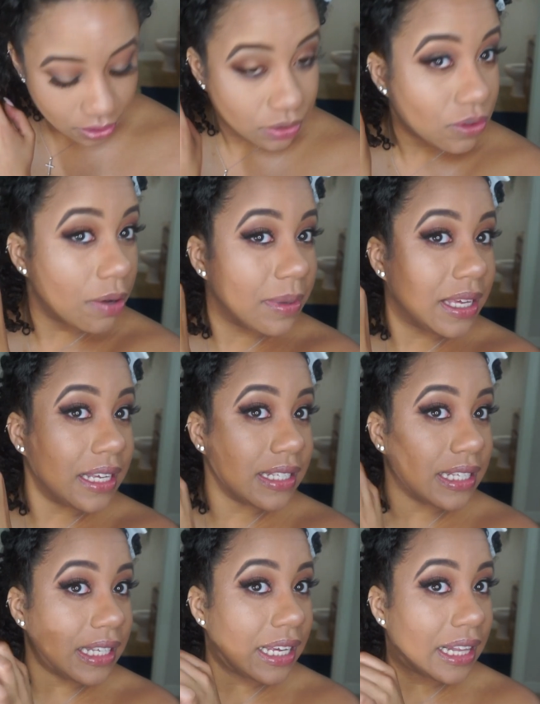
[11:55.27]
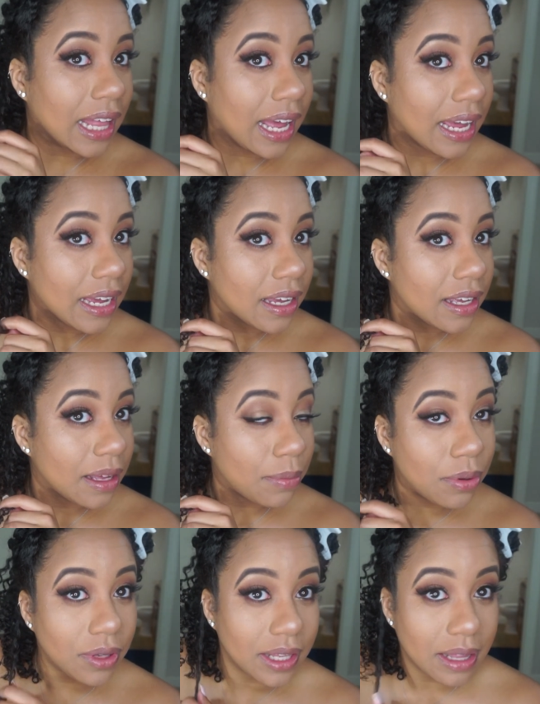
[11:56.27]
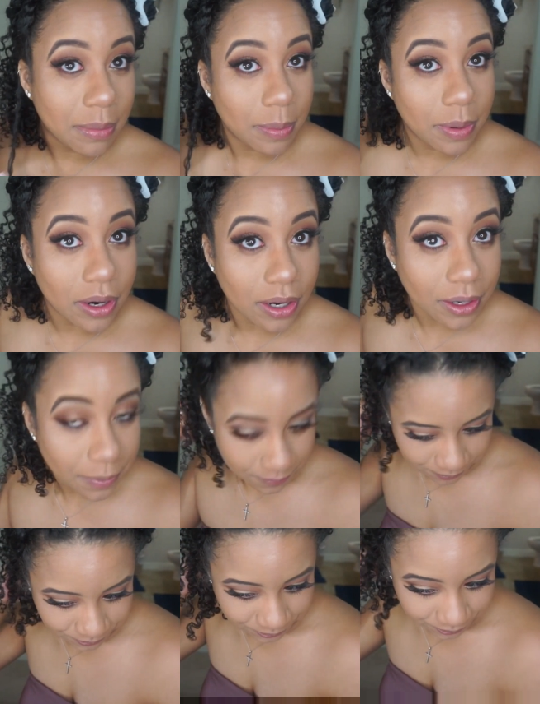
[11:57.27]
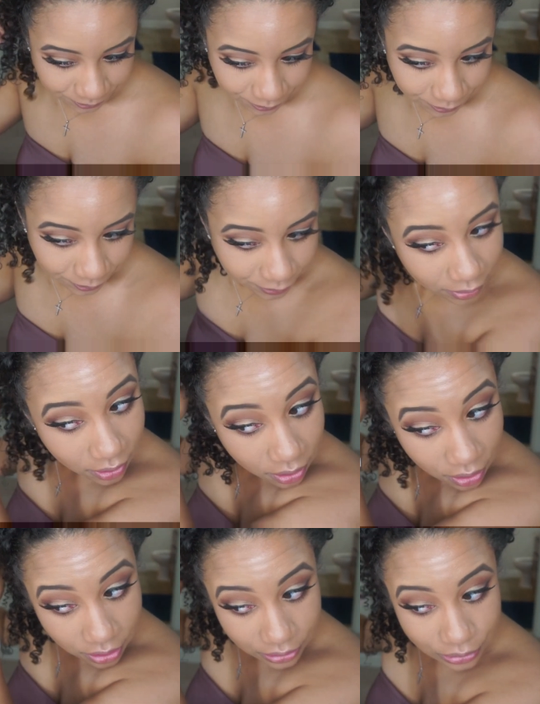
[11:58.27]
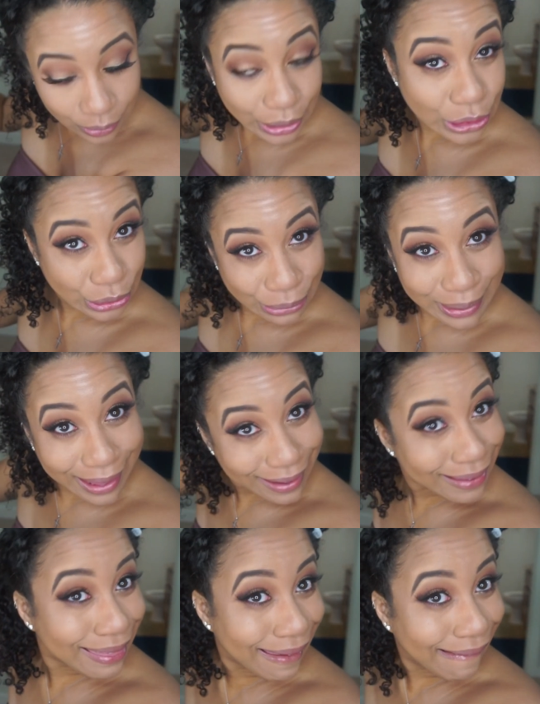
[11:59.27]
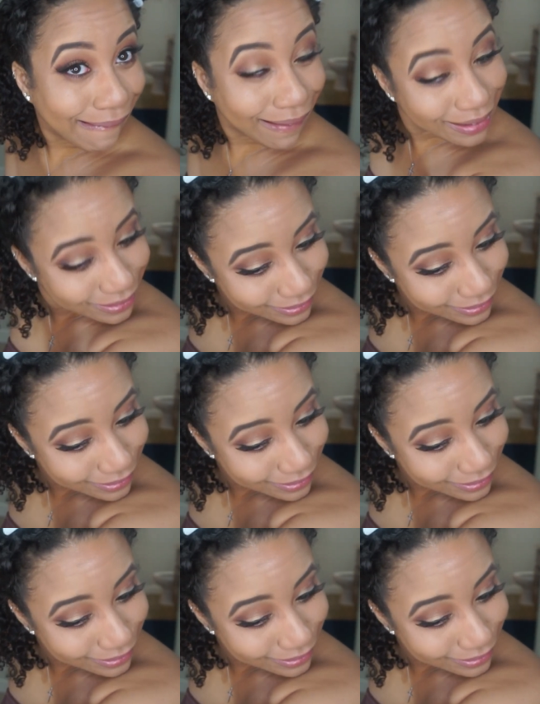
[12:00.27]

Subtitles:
So I'm easily like pulling them apart. So I do like that.